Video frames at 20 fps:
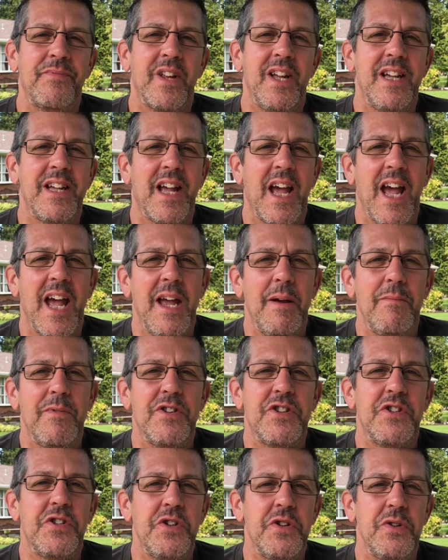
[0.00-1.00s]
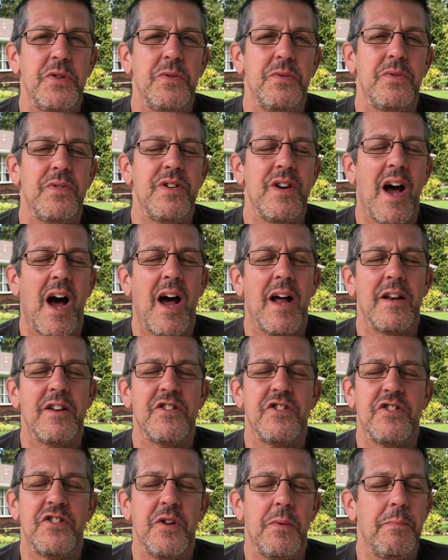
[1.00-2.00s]
He came to not
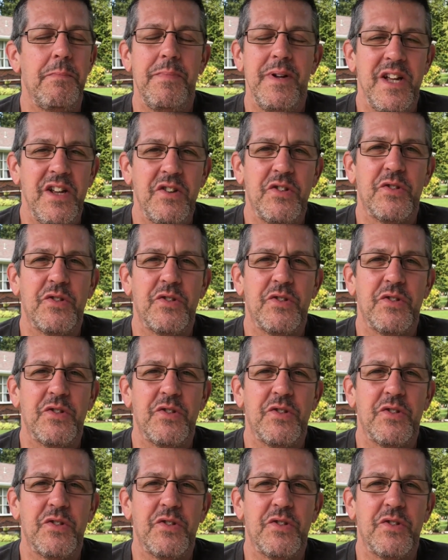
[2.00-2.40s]
to be